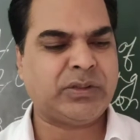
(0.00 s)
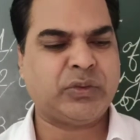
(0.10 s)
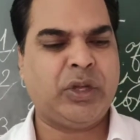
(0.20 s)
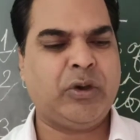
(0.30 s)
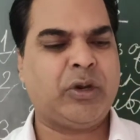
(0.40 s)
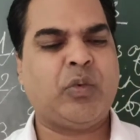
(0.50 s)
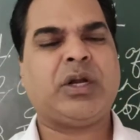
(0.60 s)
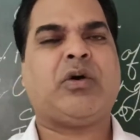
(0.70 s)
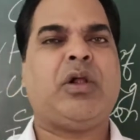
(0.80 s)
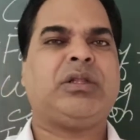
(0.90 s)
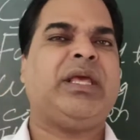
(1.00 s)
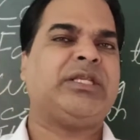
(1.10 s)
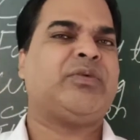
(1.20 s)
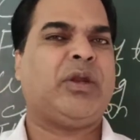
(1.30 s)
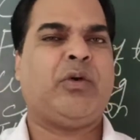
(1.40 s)
was going on, what all
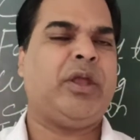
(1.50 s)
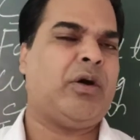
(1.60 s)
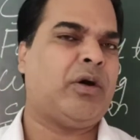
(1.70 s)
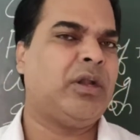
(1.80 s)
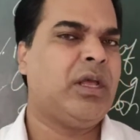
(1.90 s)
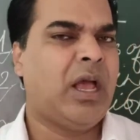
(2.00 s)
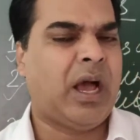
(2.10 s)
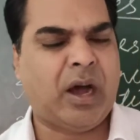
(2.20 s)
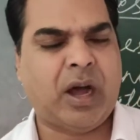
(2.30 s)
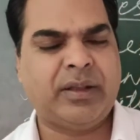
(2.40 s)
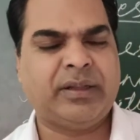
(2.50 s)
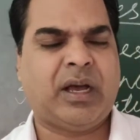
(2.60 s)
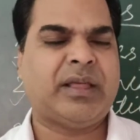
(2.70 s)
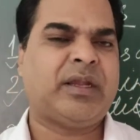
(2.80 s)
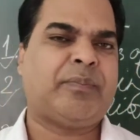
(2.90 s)
things were going on in
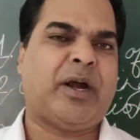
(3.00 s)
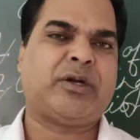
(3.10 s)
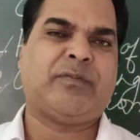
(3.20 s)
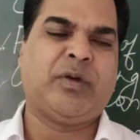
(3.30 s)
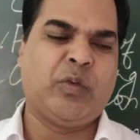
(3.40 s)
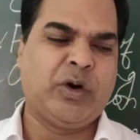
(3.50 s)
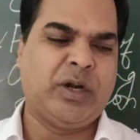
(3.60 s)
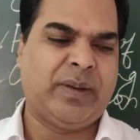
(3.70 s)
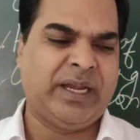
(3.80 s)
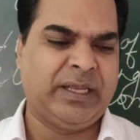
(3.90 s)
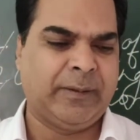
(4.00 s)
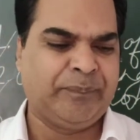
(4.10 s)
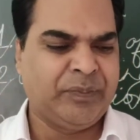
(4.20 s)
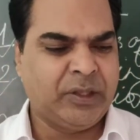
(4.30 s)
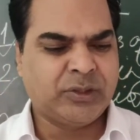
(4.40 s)
the other part of the world, my dear?
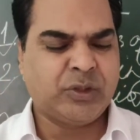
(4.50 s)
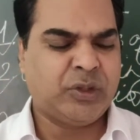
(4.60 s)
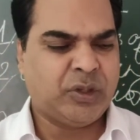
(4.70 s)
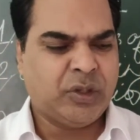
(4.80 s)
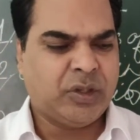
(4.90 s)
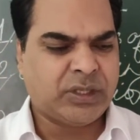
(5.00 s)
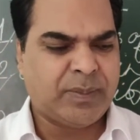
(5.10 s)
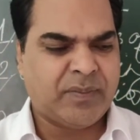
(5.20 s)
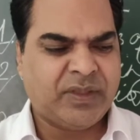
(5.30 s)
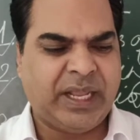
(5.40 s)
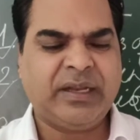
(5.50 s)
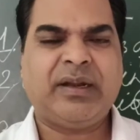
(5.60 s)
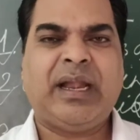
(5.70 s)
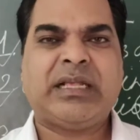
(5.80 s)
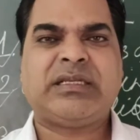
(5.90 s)
So some of the
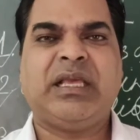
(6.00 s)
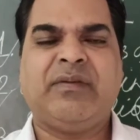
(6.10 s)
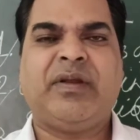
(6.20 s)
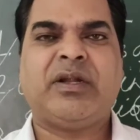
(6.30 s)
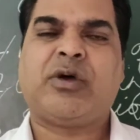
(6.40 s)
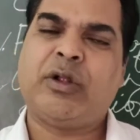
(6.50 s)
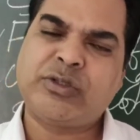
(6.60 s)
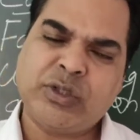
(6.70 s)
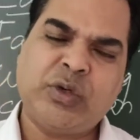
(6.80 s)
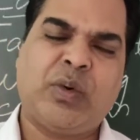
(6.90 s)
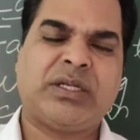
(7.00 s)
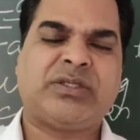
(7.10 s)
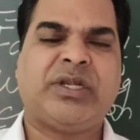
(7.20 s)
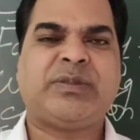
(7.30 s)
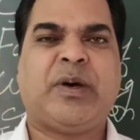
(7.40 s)
international events also
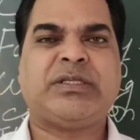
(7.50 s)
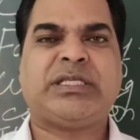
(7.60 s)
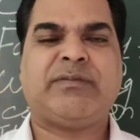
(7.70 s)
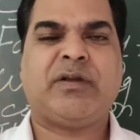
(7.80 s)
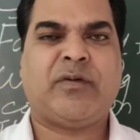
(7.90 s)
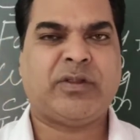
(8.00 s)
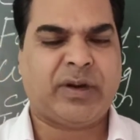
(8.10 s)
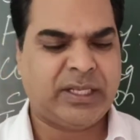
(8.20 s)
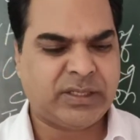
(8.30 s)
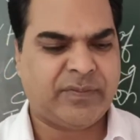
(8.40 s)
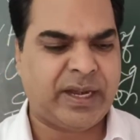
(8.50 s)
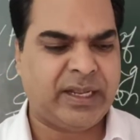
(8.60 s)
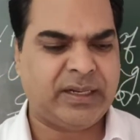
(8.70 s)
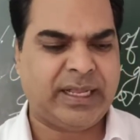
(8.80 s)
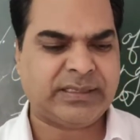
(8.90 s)
was responsible for the rise of
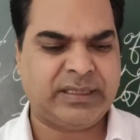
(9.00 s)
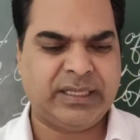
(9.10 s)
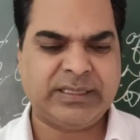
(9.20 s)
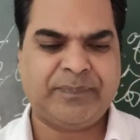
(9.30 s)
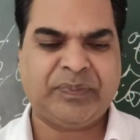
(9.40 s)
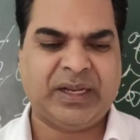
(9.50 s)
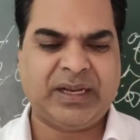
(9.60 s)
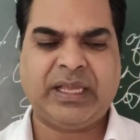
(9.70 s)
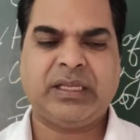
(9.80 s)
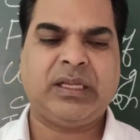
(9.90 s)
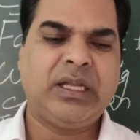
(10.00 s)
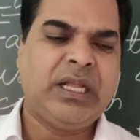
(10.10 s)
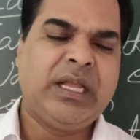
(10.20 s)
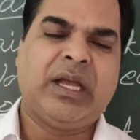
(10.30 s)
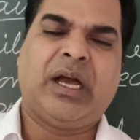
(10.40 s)
radical nationalism, like
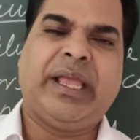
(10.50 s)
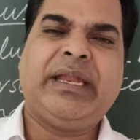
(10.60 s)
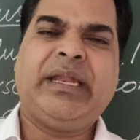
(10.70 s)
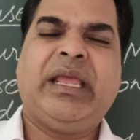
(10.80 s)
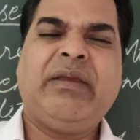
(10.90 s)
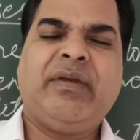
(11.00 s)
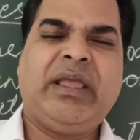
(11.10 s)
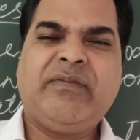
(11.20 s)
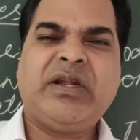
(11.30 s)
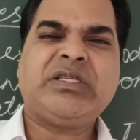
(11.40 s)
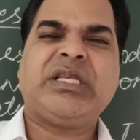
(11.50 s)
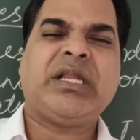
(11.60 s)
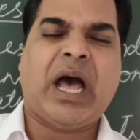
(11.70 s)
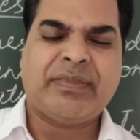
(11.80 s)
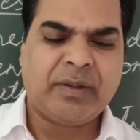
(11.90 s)
events
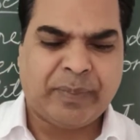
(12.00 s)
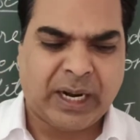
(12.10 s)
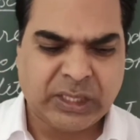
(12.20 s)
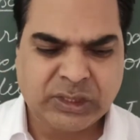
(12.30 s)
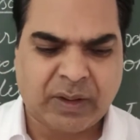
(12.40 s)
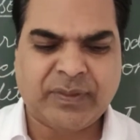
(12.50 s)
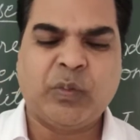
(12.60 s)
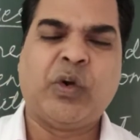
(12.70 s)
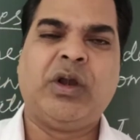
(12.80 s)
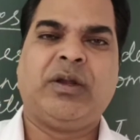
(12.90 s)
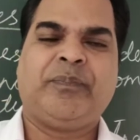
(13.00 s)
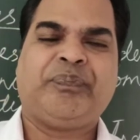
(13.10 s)
in other parts of the world